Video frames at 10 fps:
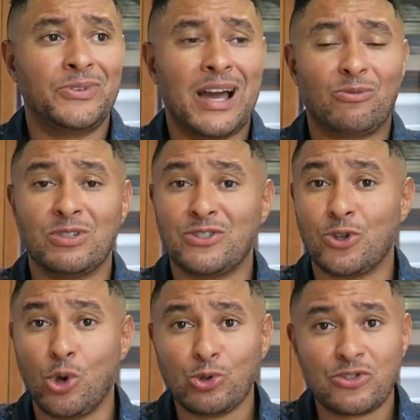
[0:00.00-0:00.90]
got
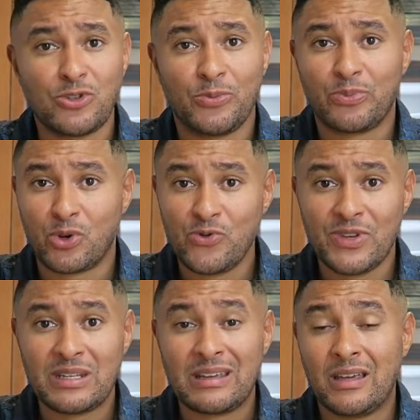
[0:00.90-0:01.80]
results, you're
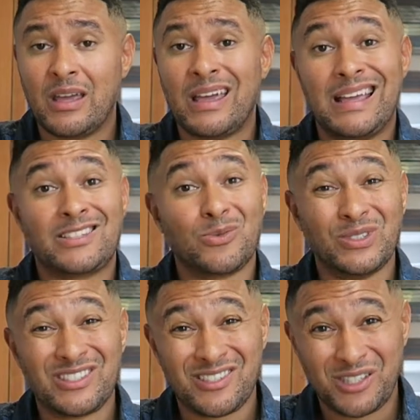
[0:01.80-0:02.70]
proven, and
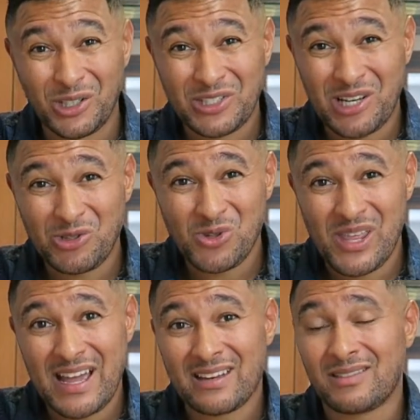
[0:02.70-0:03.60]
someone still tells you
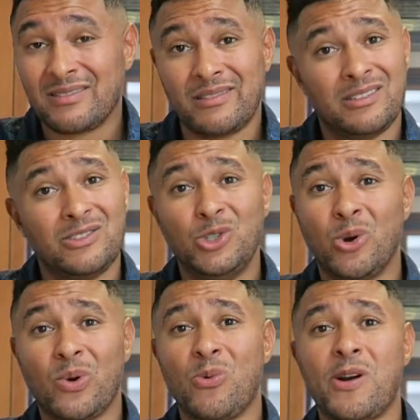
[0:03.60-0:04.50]
that, you
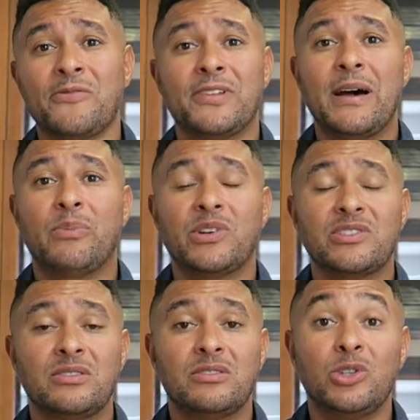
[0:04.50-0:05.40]
don't want to work for that
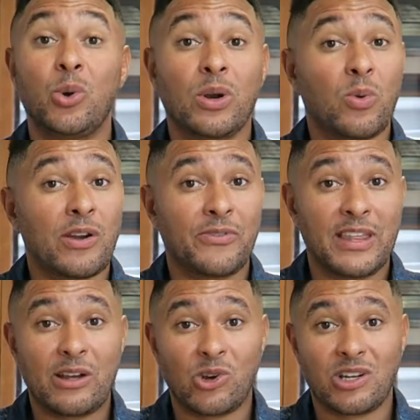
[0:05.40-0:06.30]
person. You don't want to work for
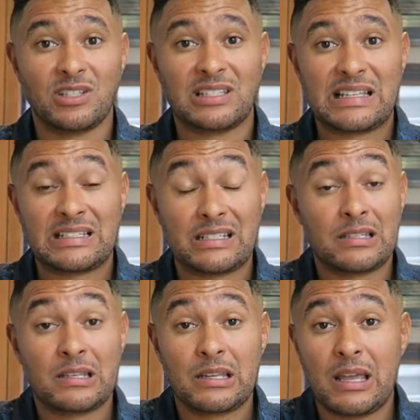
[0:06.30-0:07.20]
that
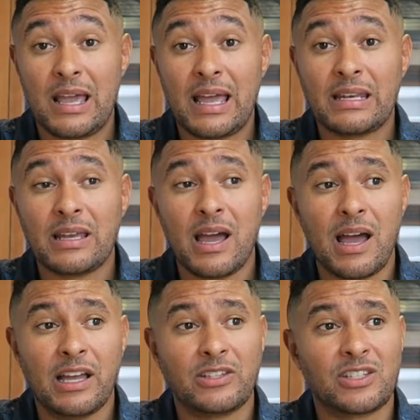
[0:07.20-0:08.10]
organization. And
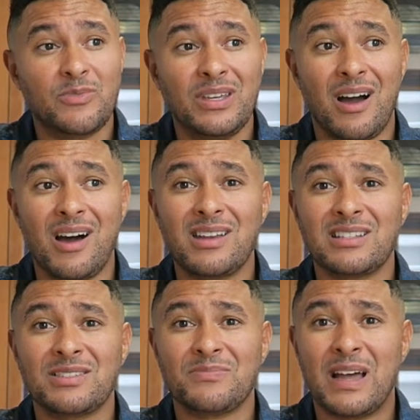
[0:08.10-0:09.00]
to be
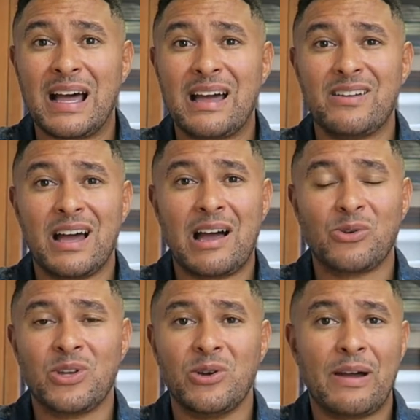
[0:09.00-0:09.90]
honest, I
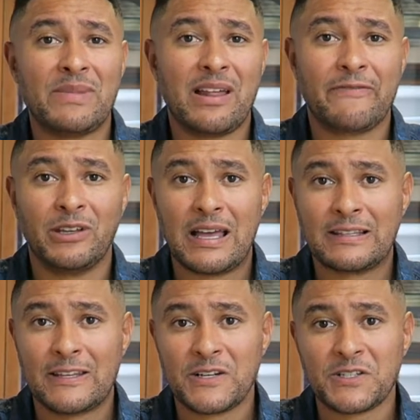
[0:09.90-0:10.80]
don't know. I mean, I feel
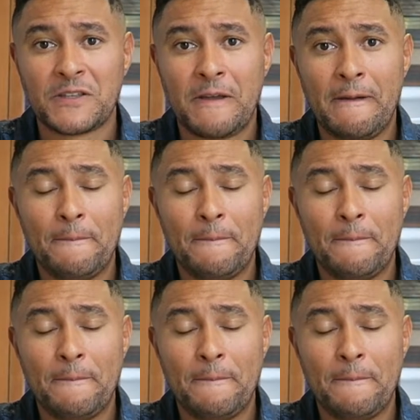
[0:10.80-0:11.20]
like there's